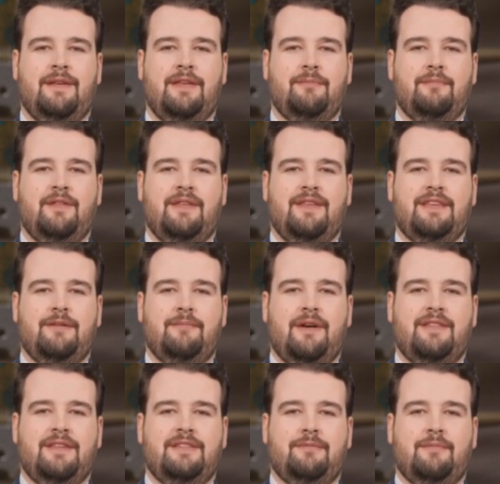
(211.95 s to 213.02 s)
Community
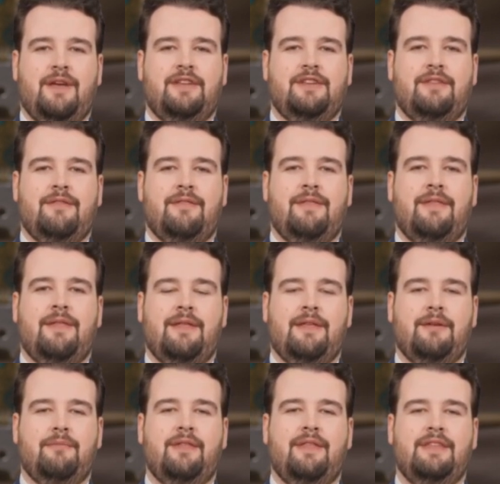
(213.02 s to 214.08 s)
participation:
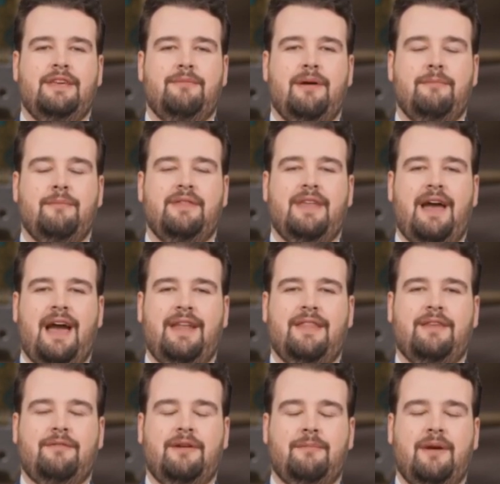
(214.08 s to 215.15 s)
community members
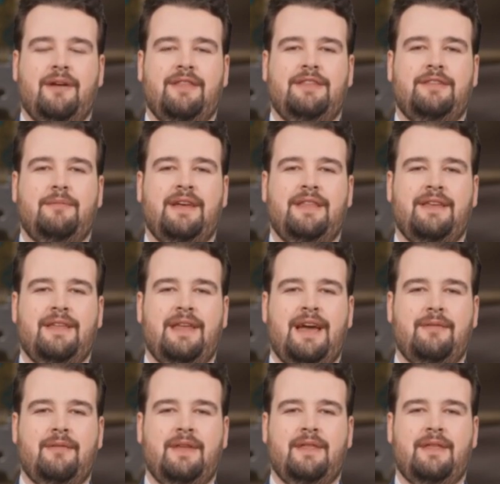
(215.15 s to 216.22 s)
actively participate in
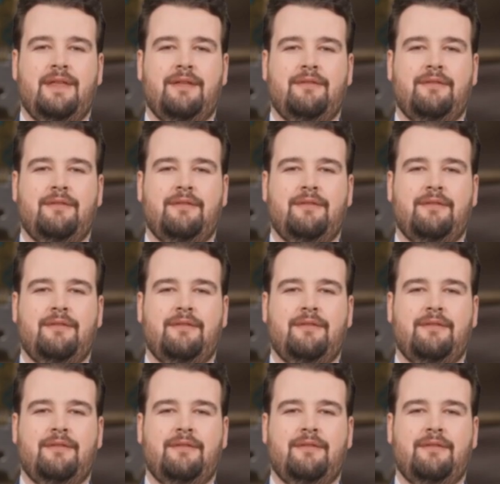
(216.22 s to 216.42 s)
labor,